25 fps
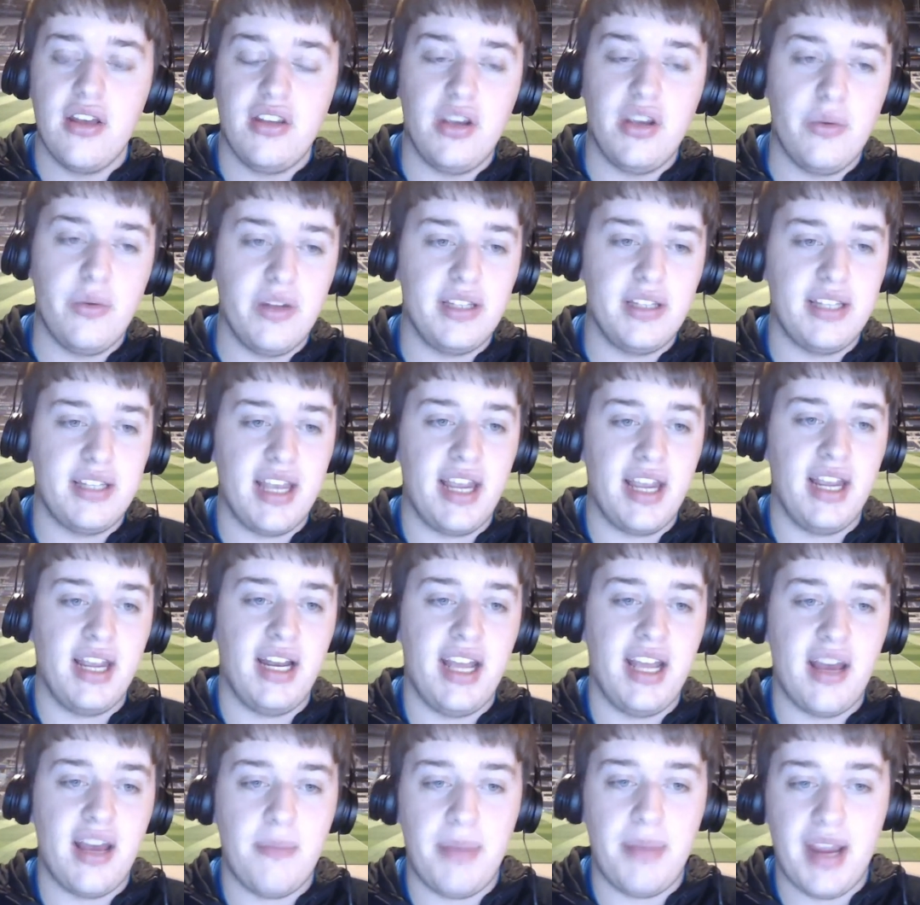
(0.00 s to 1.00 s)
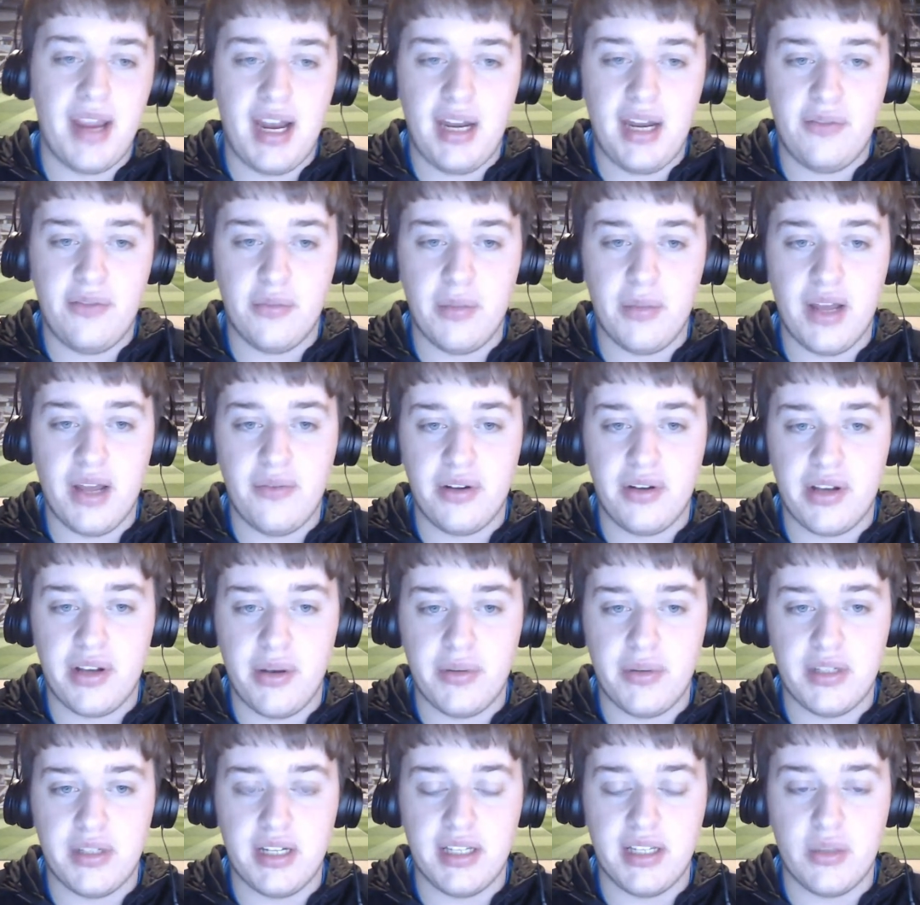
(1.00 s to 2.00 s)
Eunice saying Leon Bailey from
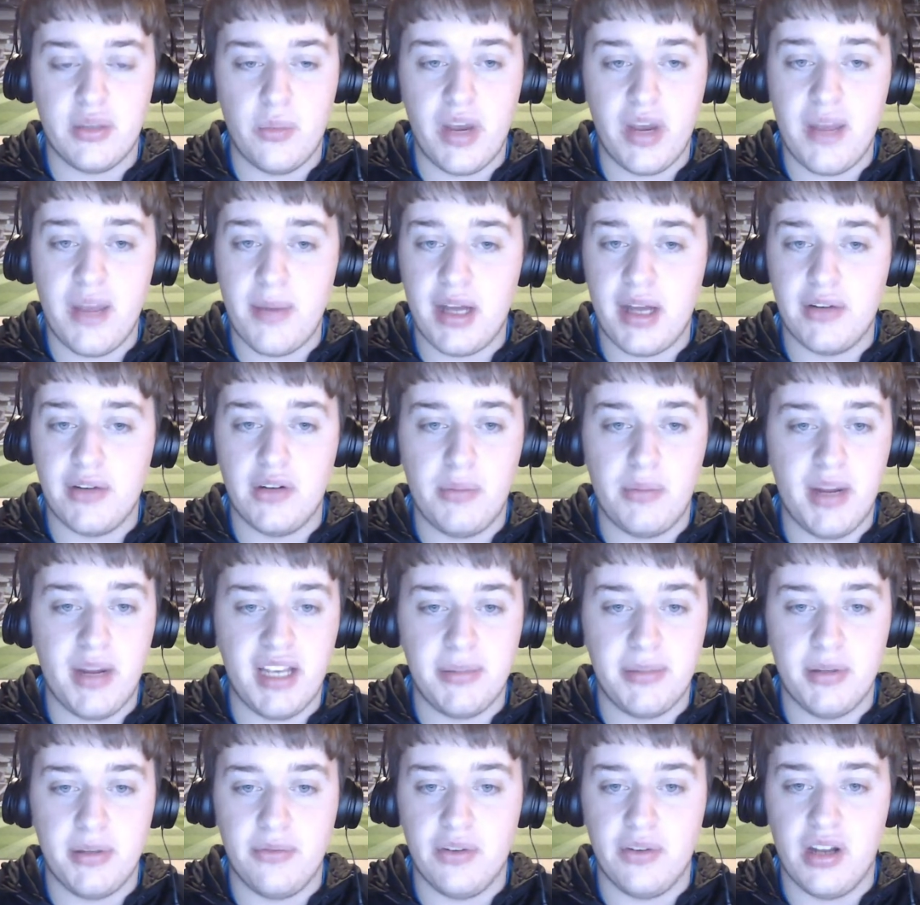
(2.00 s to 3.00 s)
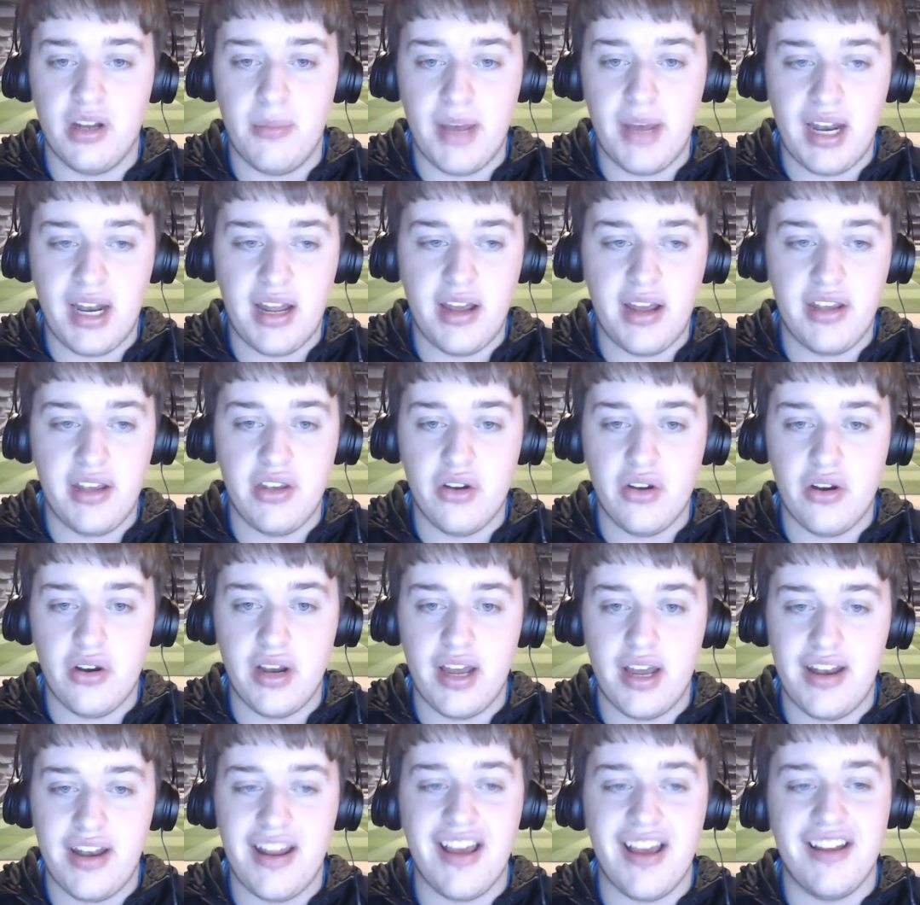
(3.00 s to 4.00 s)
Leverkusen is a way better replacement for Lamela,
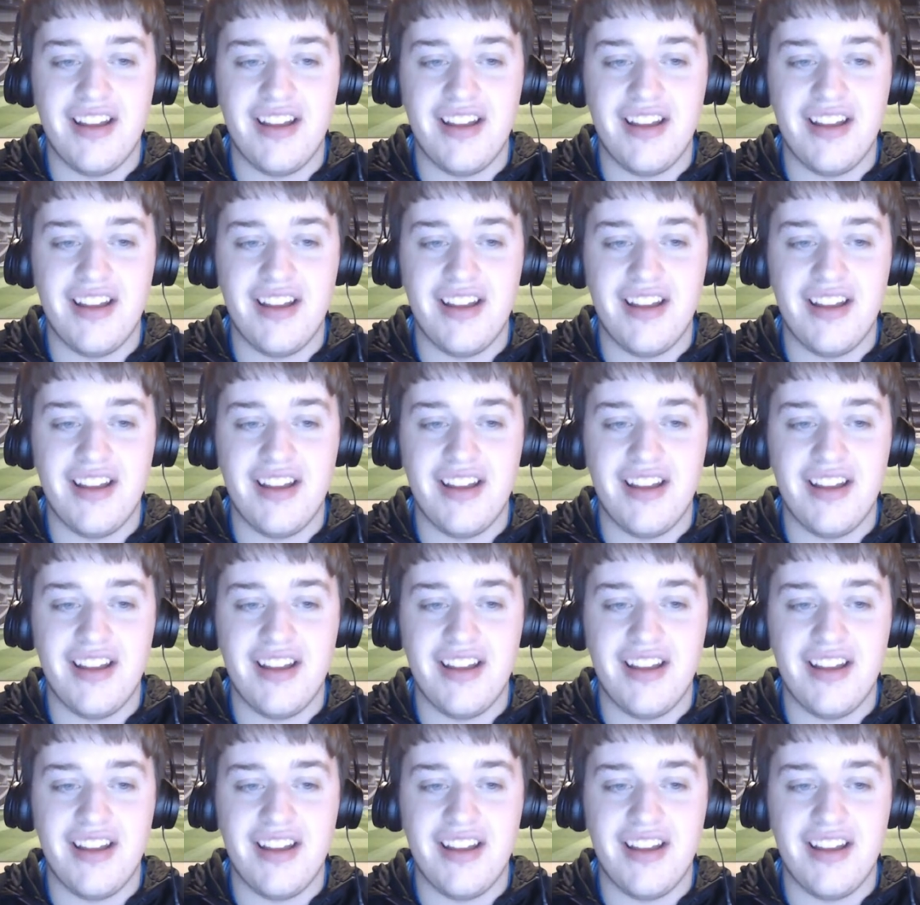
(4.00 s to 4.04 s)
young and,